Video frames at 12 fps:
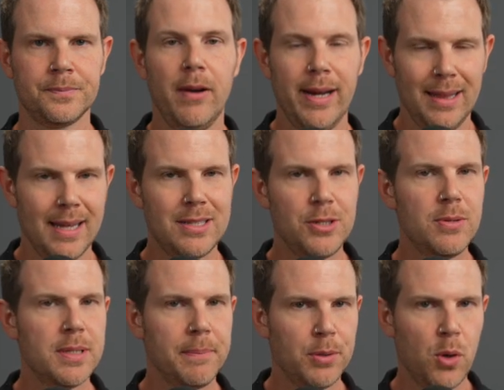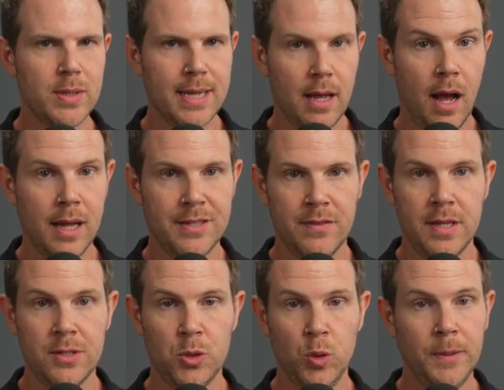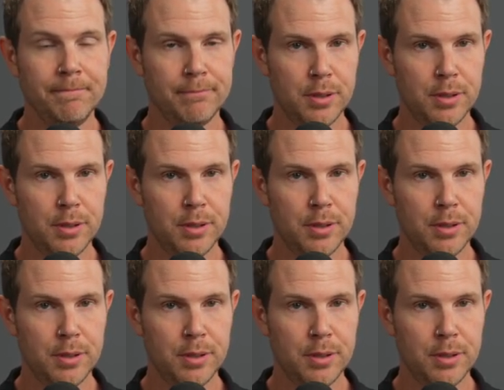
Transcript: All right, let's do some pros and cons for this tool.